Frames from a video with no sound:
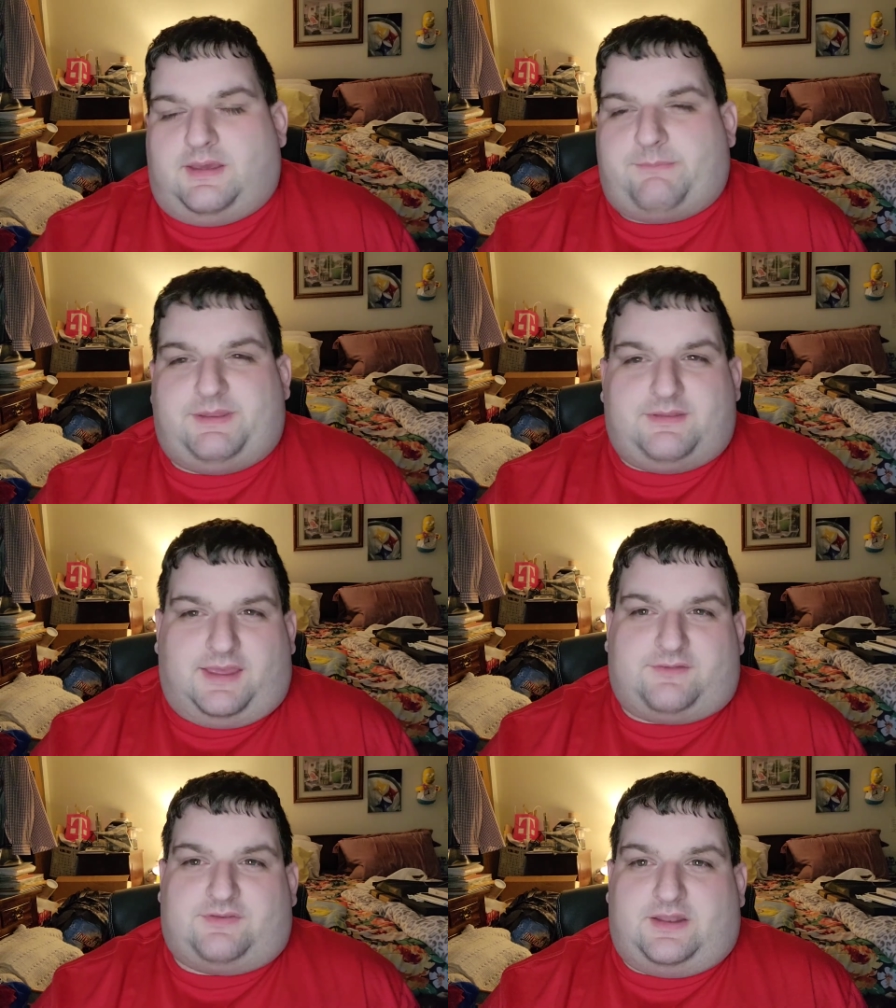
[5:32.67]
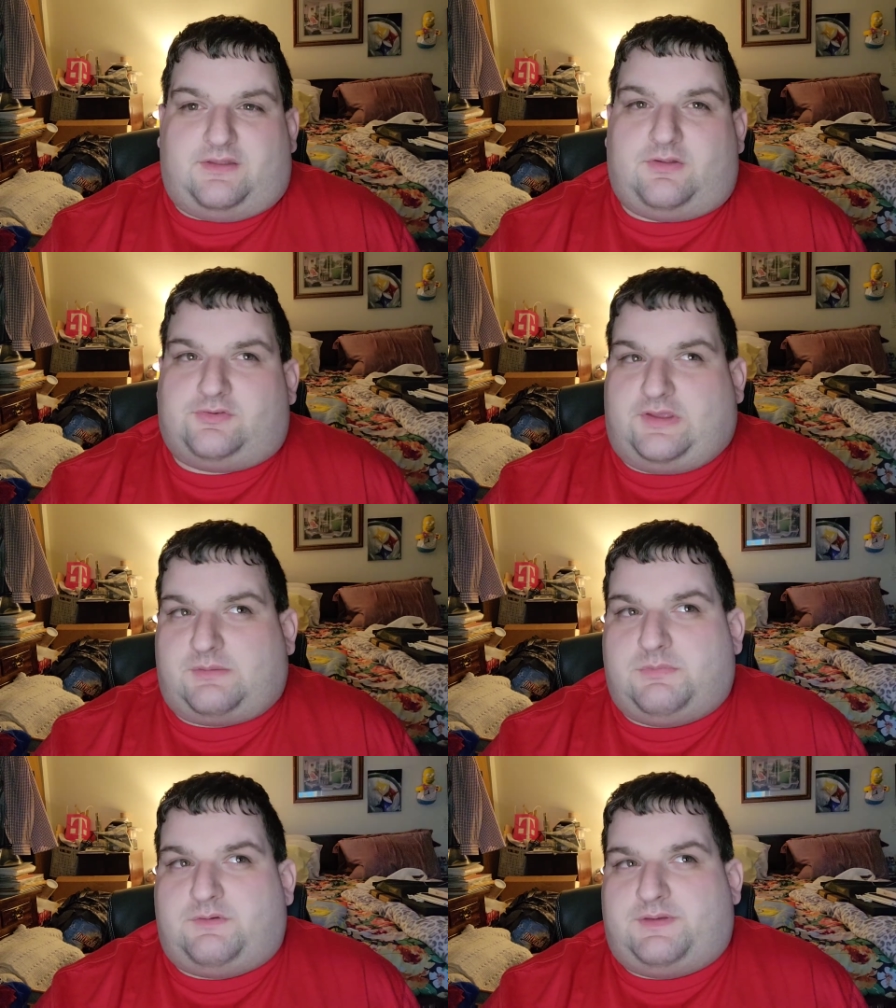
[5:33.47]
I mean, like I said, it looks like
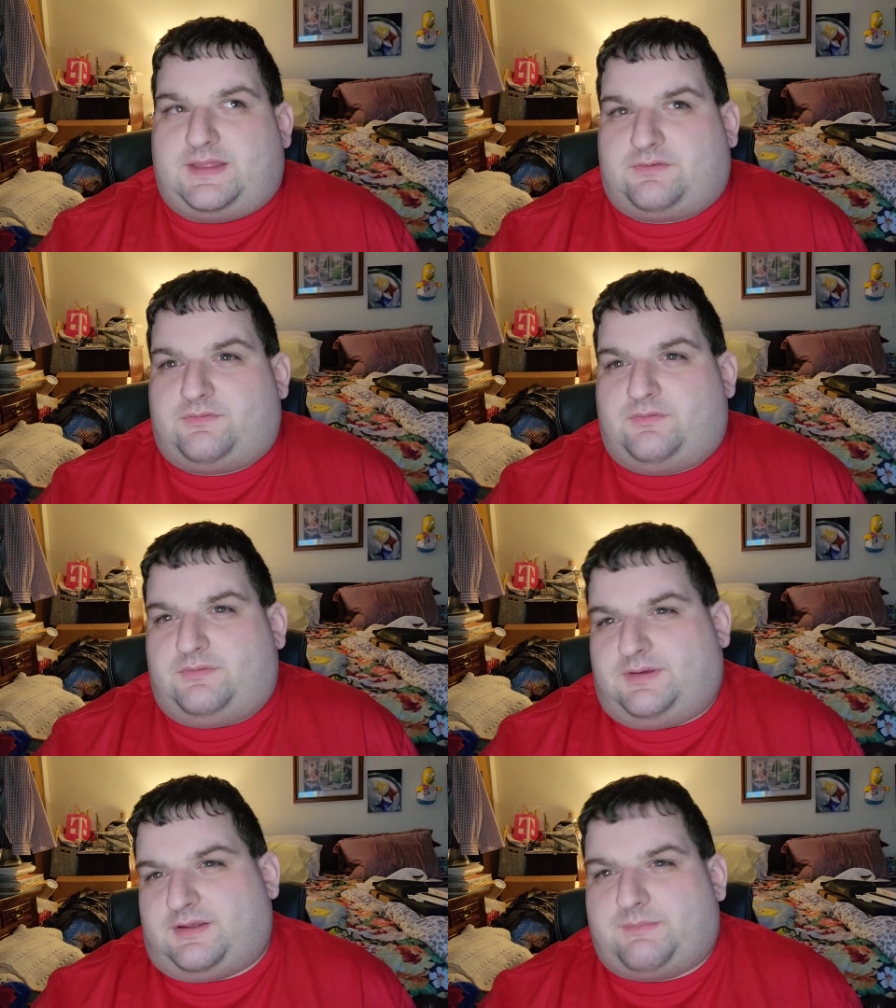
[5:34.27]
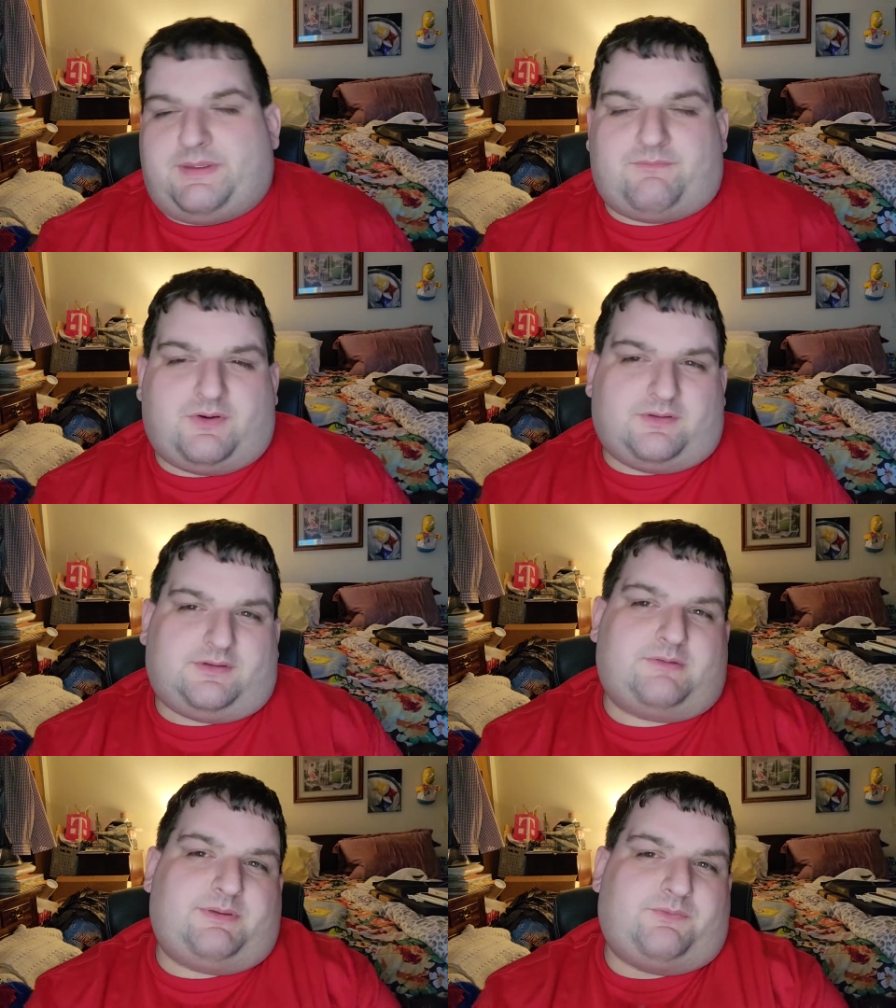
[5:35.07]
a movie that's gonna be
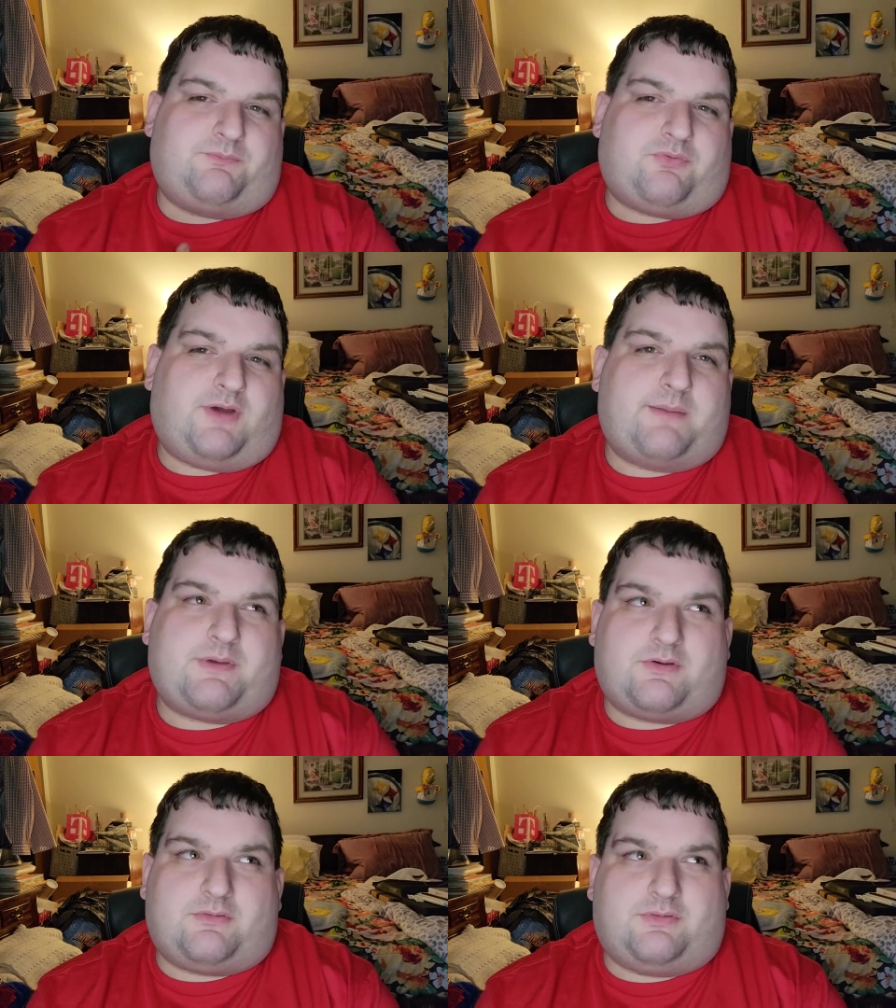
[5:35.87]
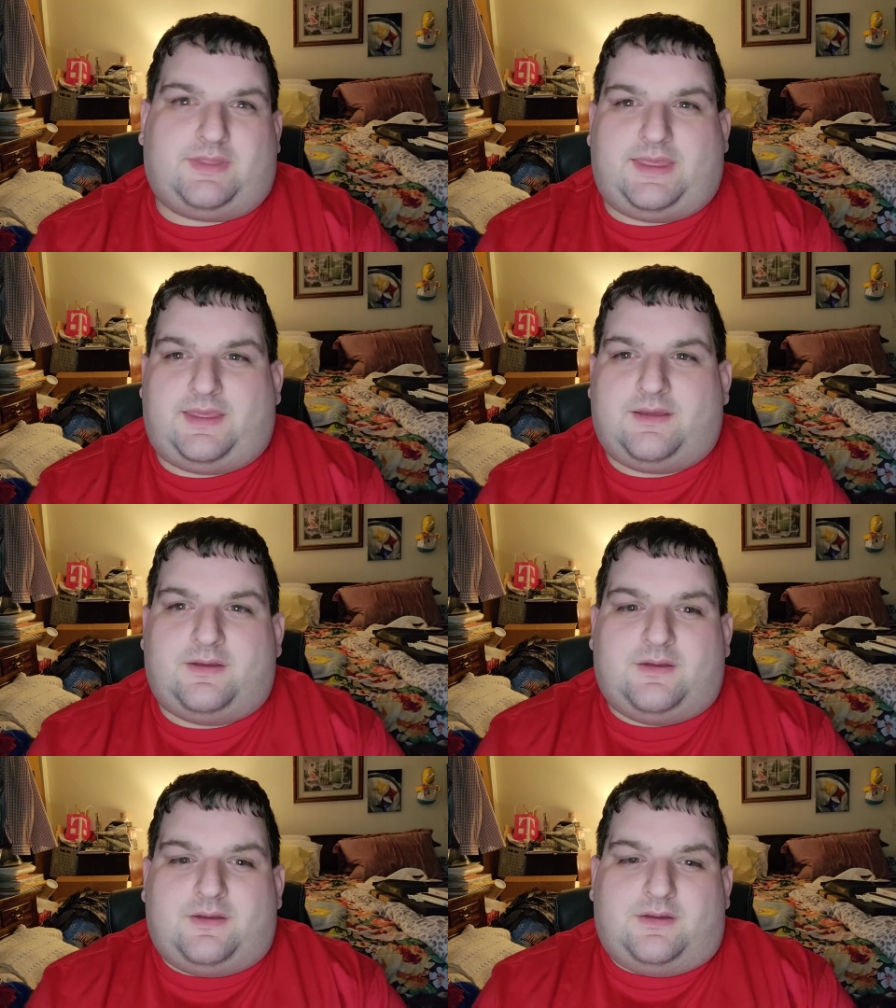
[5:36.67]
gonna be primarily
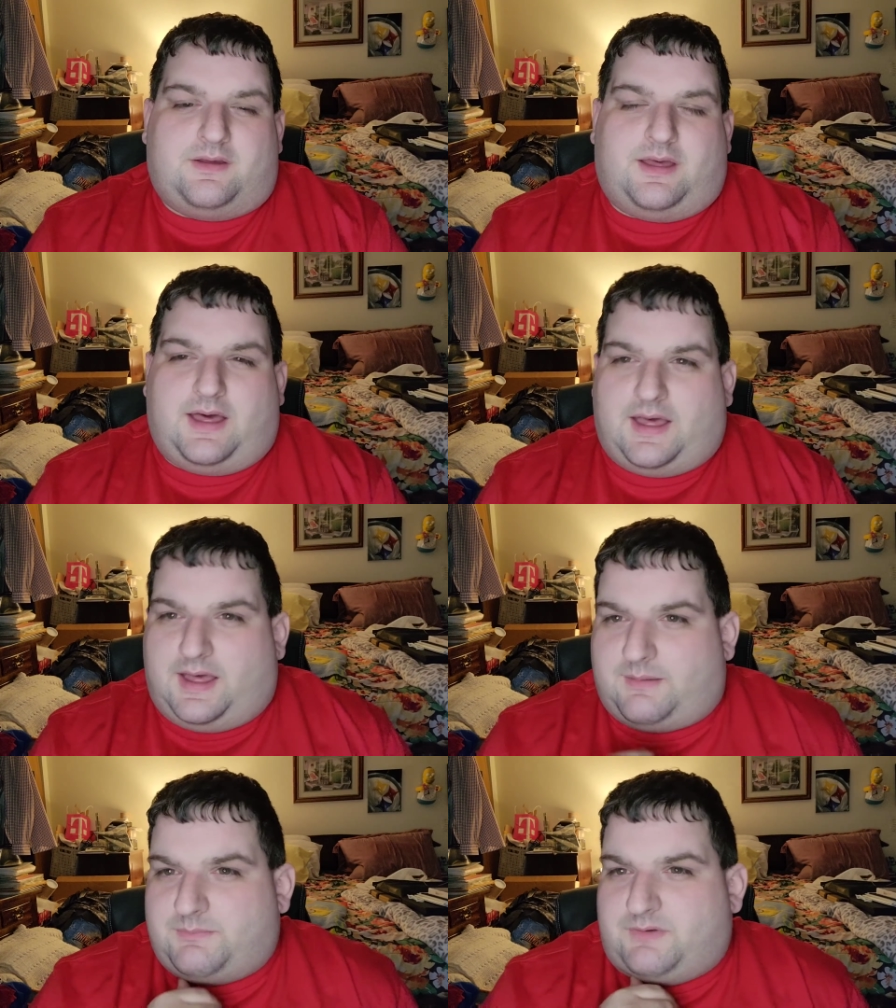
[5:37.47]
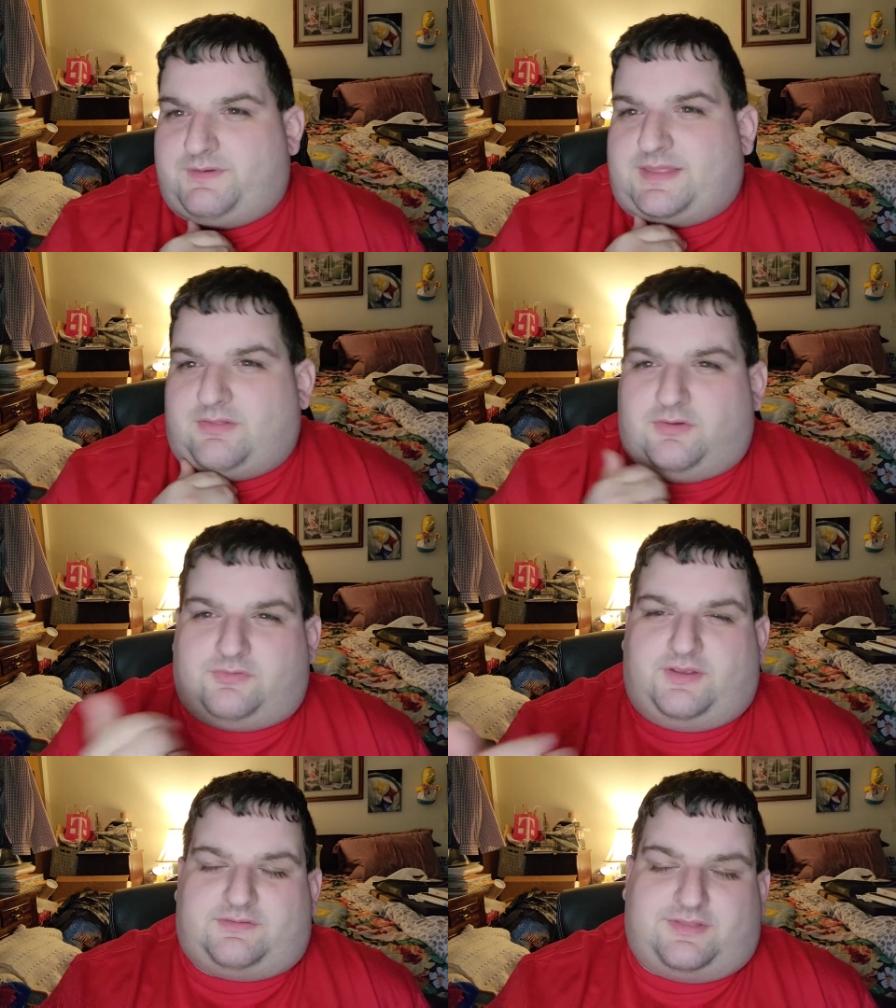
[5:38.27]
a movie that
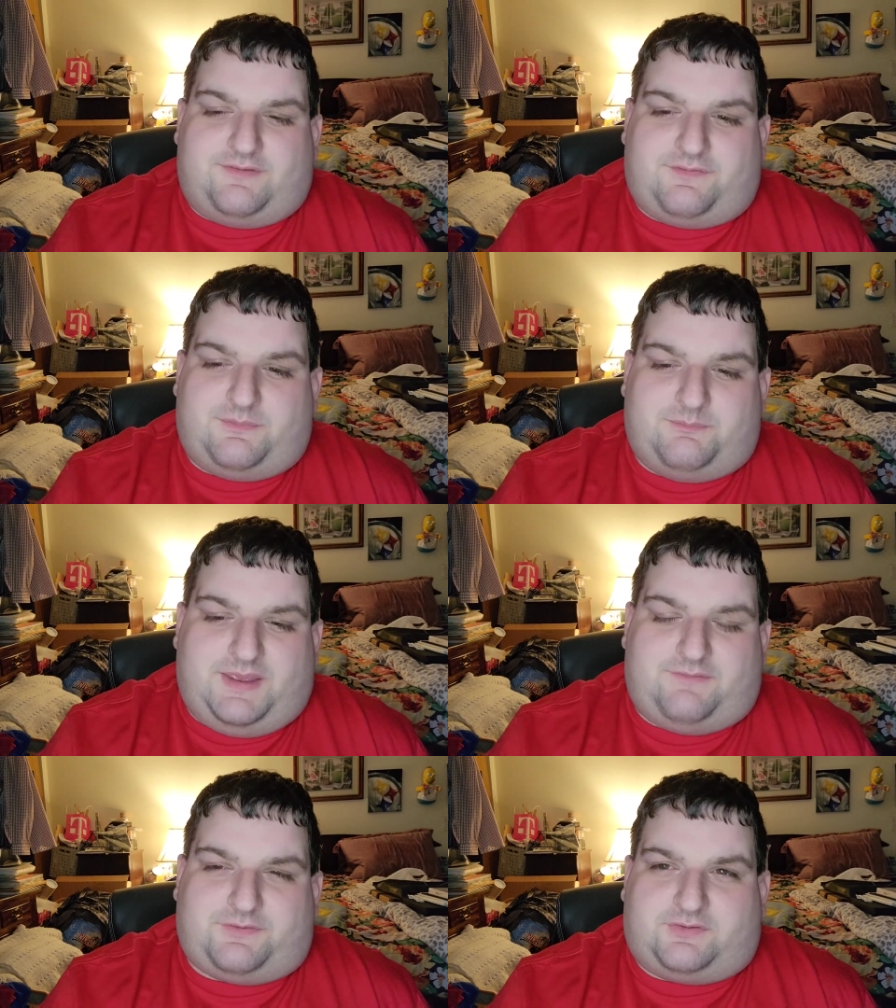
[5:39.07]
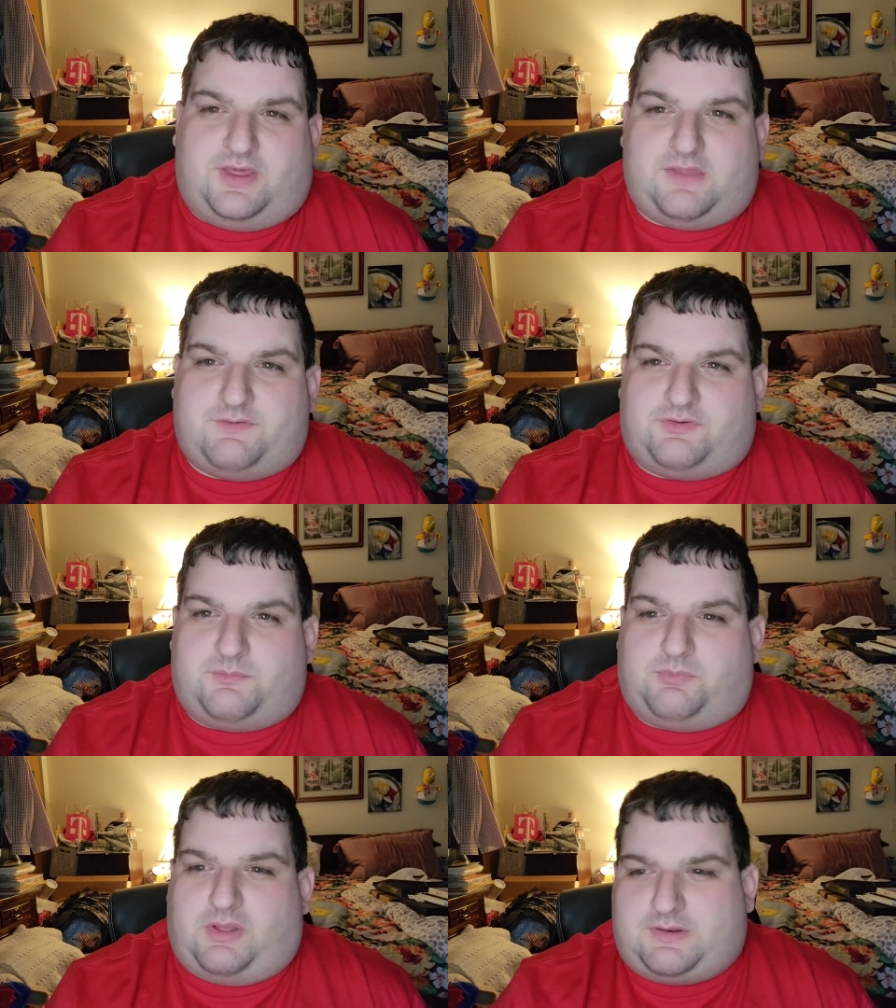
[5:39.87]
looks like something made for
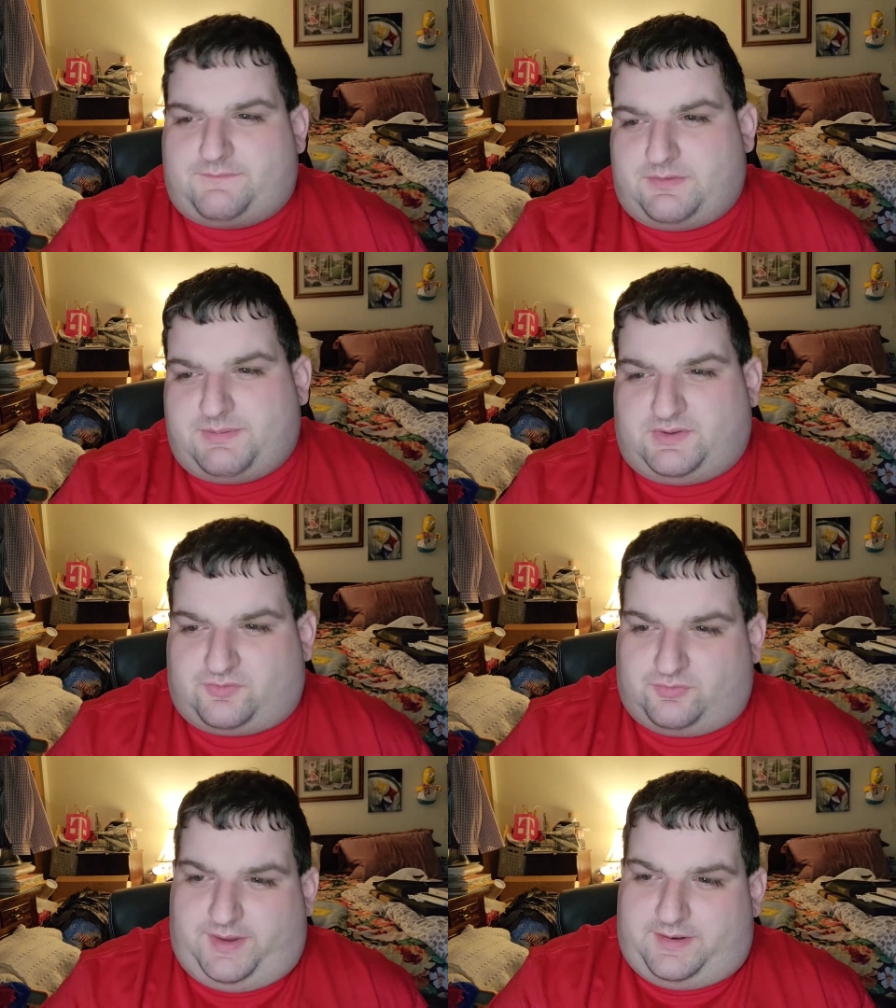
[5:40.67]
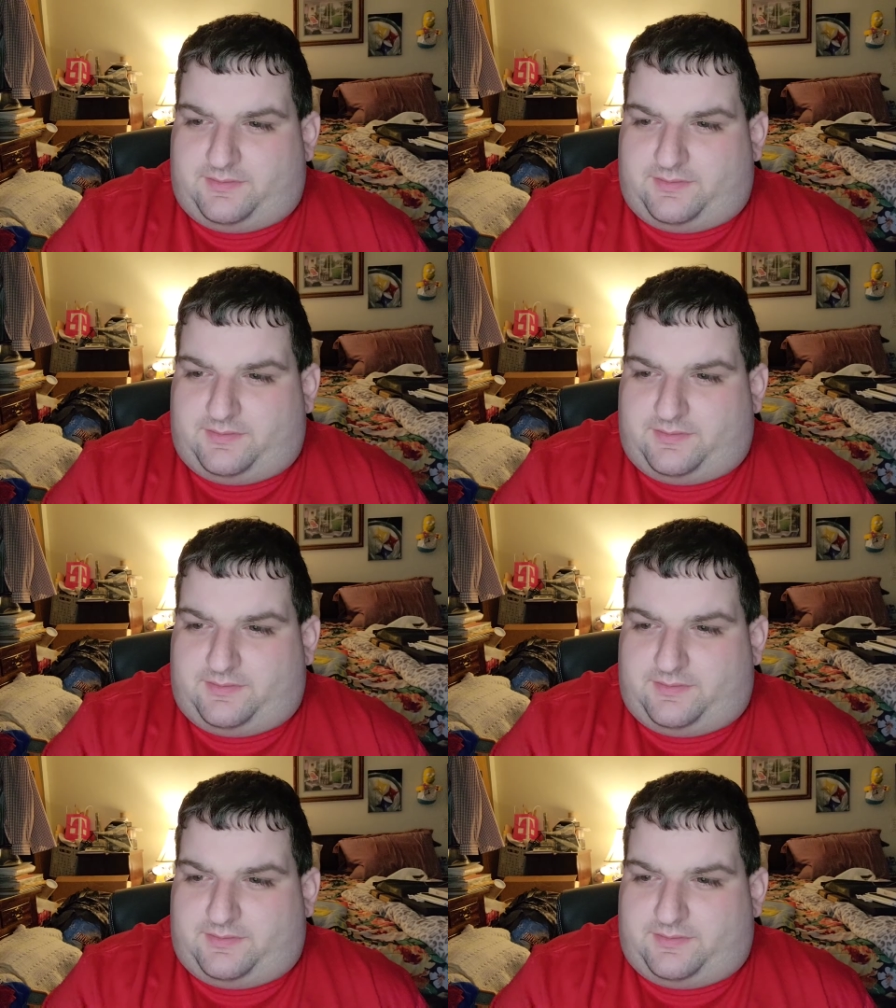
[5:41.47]
television, blown up for the big screen.